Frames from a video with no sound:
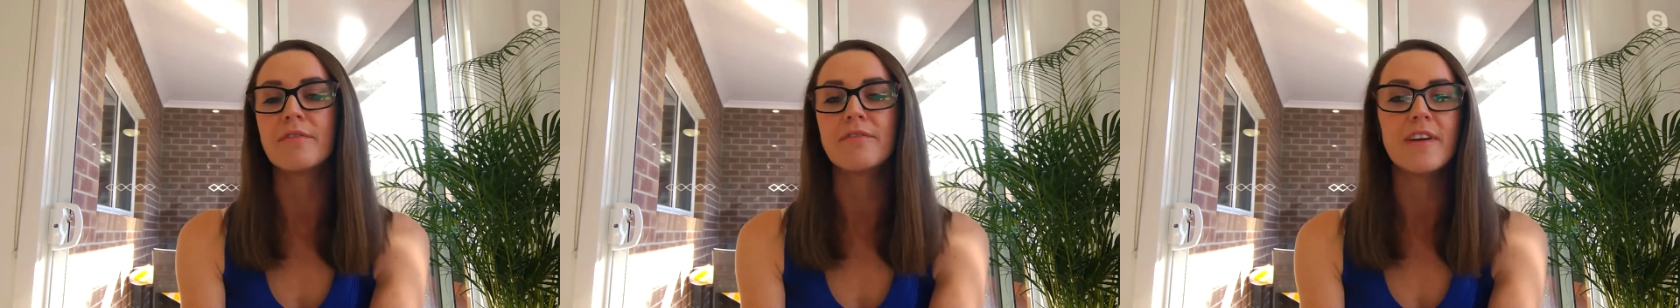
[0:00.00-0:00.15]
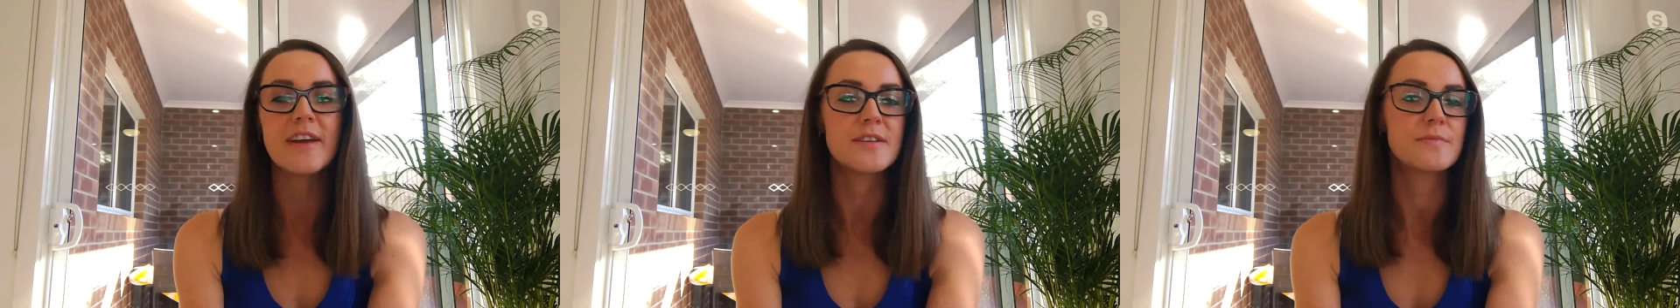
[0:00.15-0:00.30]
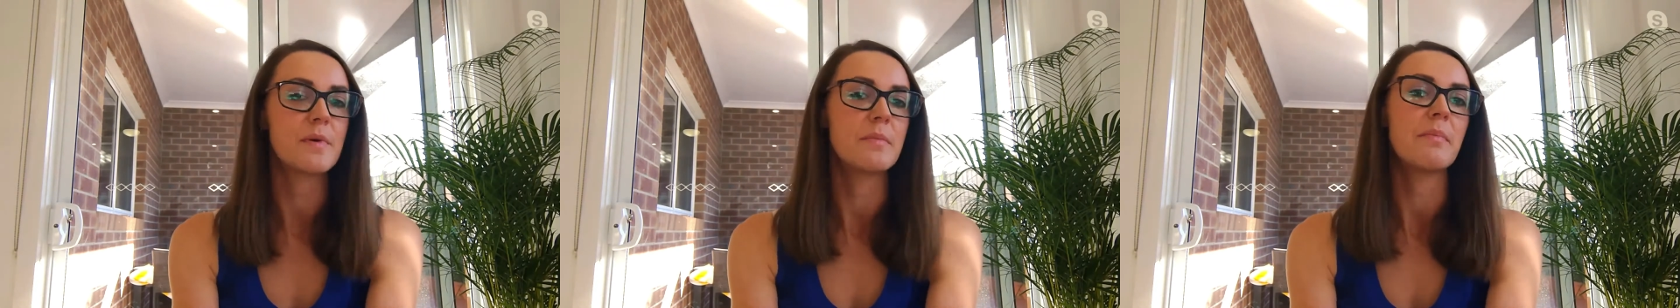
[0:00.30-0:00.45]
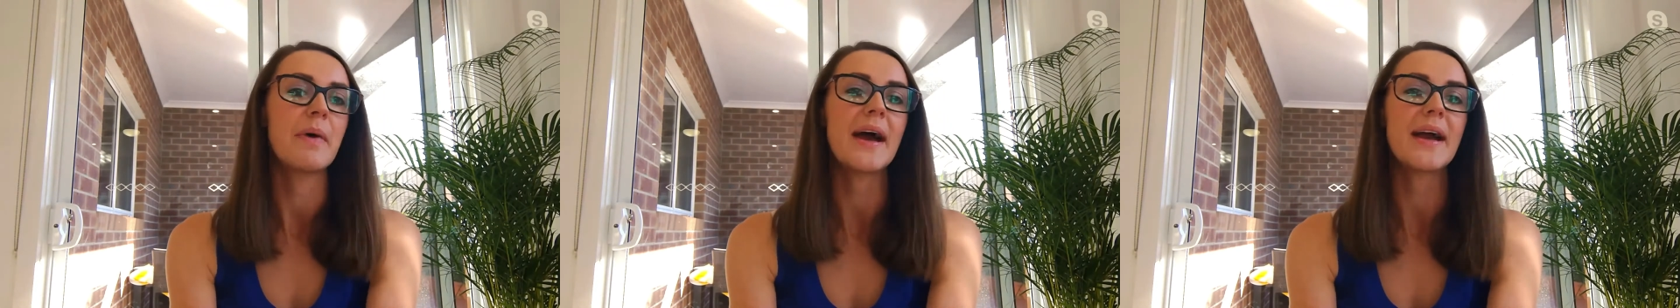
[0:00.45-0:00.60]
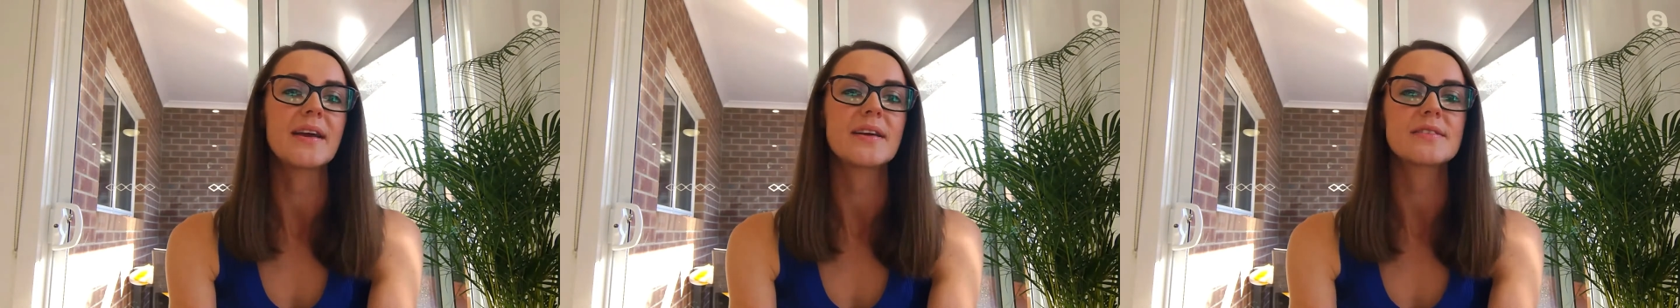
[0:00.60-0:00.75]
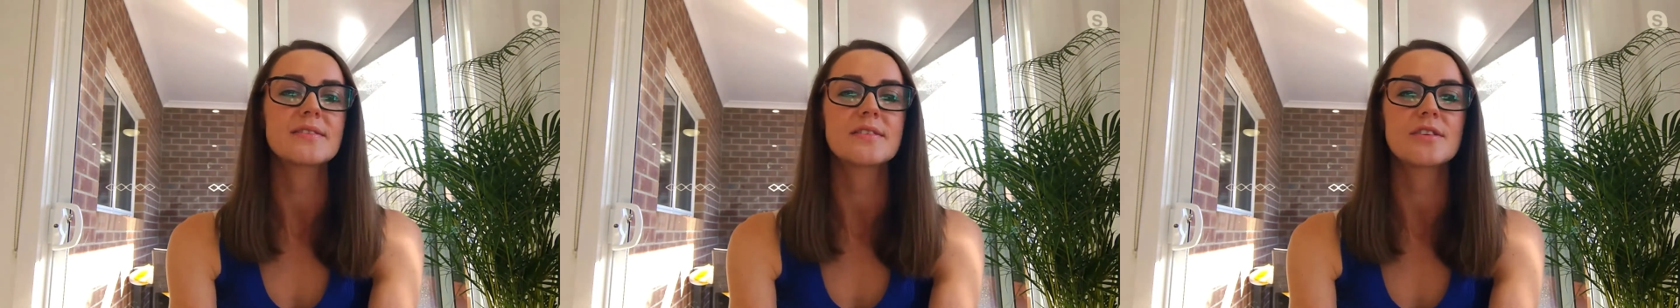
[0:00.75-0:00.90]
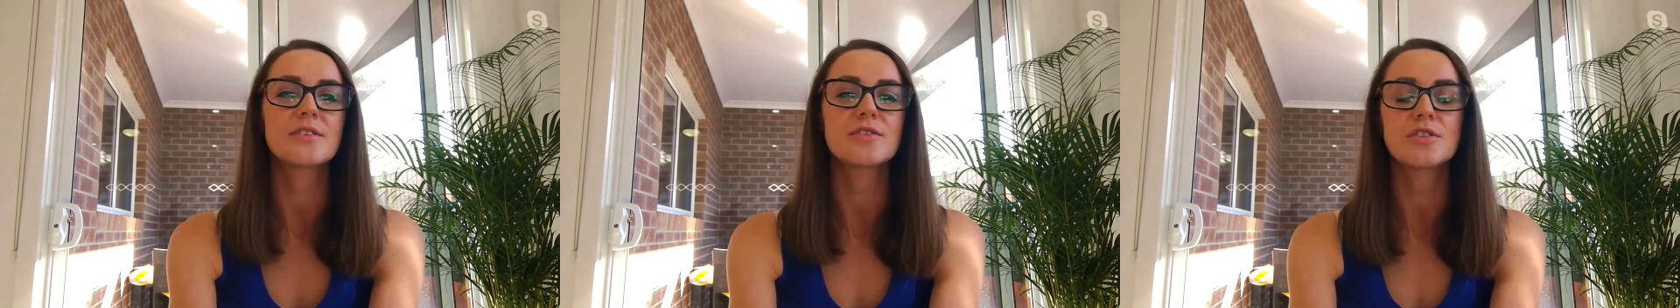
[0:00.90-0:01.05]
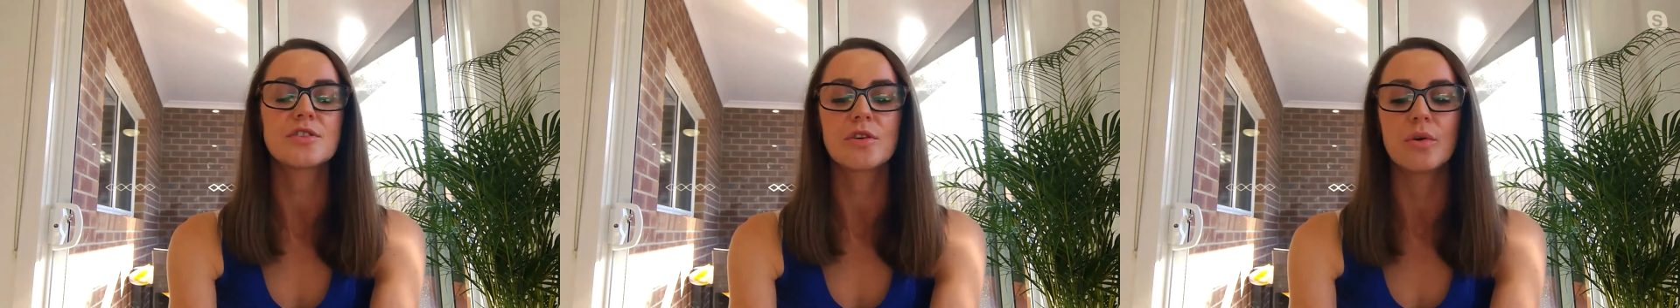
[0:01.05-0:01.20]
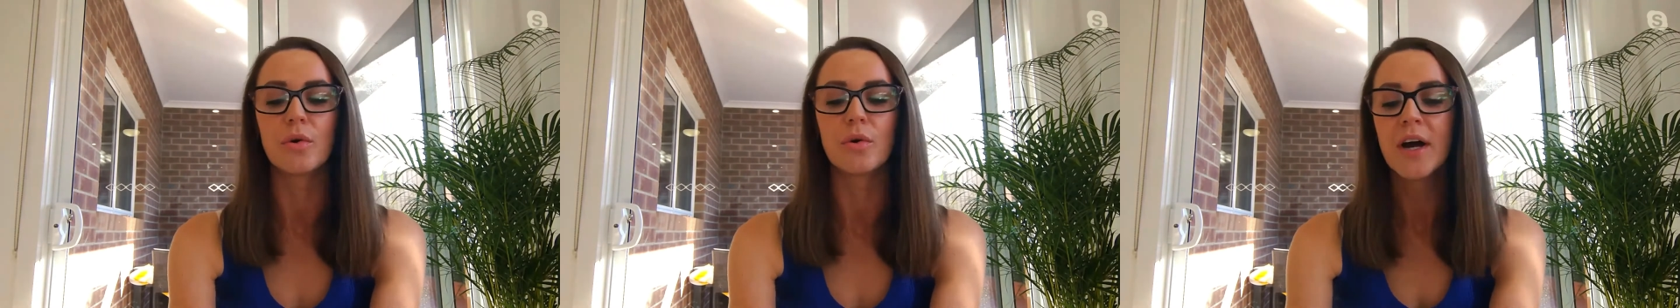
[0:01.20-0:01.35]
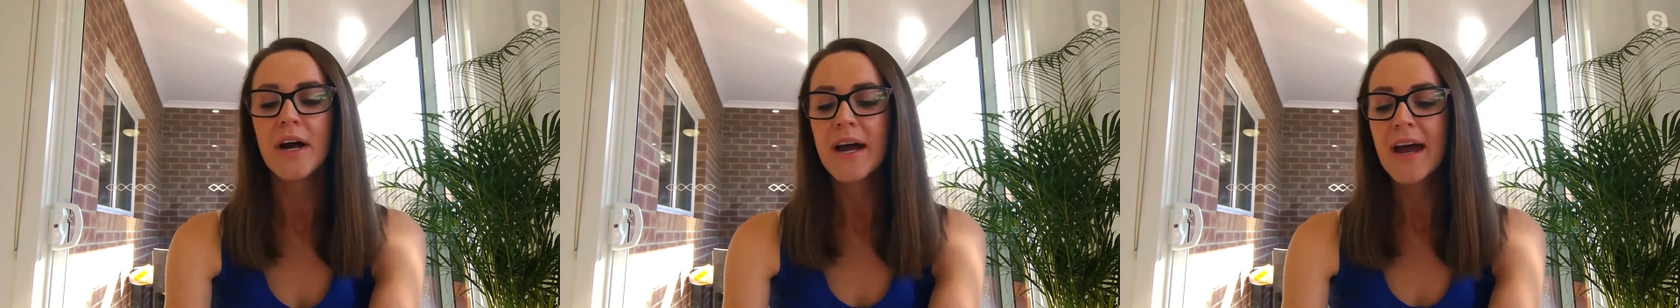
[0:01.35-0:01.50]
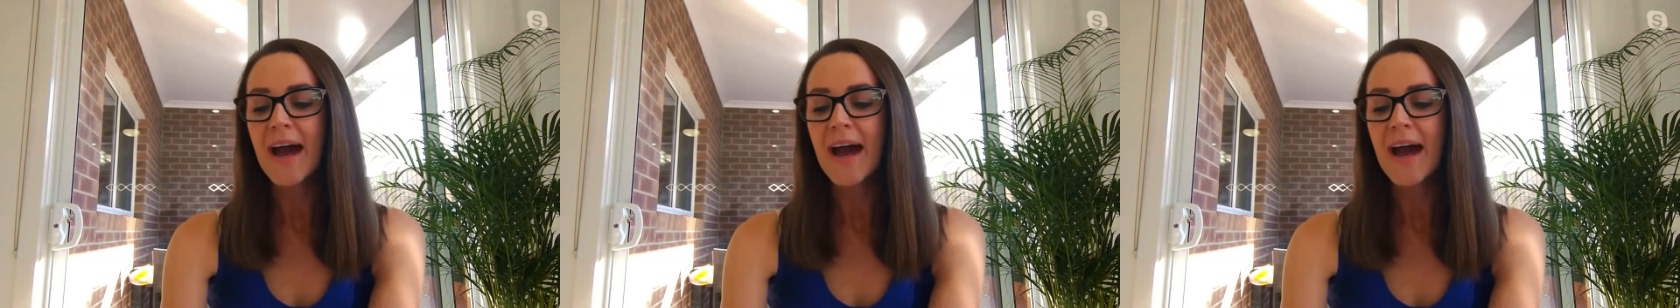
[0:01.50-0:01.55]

investment banks. So